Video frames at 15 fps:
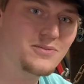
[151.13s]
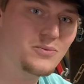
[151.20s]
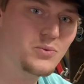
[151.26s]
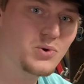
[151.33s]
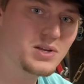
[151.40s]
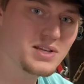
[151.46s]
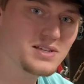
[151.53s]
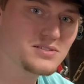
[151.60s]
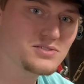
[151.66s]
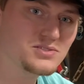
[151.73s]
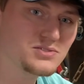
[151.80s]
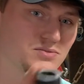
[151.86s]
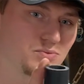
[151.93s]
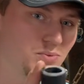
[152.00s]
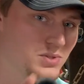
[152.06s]
1 inch,
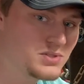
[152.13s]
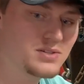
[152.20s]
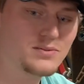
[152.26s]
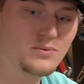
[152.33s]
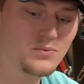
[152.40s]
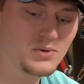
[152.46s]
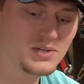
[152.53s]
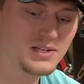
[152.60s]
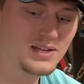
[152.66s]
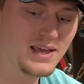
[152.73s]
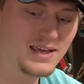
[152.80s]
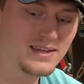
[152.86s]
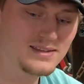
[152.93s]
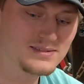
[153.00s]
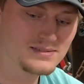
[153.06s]
1
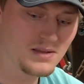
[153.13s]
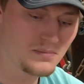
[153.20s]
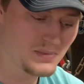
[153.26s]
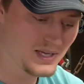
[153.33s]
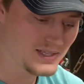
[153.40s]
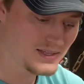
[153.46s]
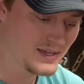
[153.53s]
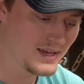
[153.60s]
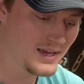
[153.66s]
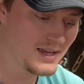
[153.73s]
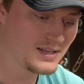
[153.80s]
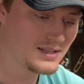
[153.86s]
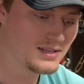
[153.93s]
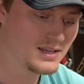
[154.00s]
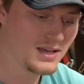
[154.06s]
1/8, something like that.